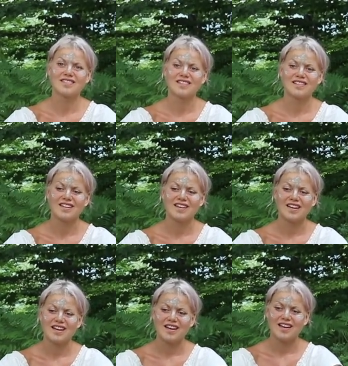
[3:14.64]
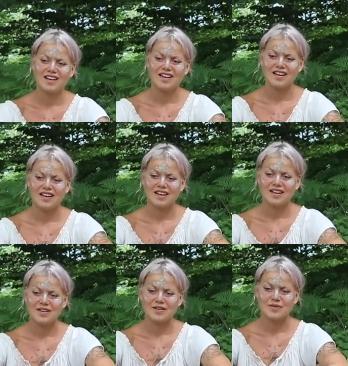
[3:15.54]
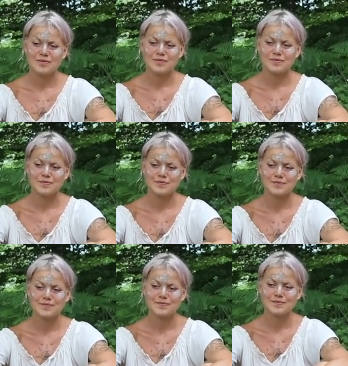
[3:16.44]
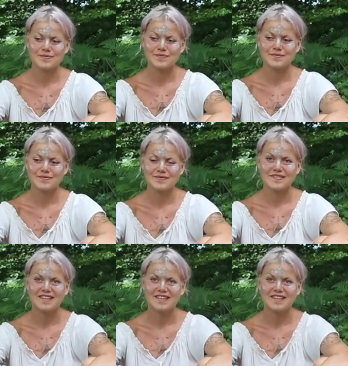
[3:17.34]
Nobody speaks.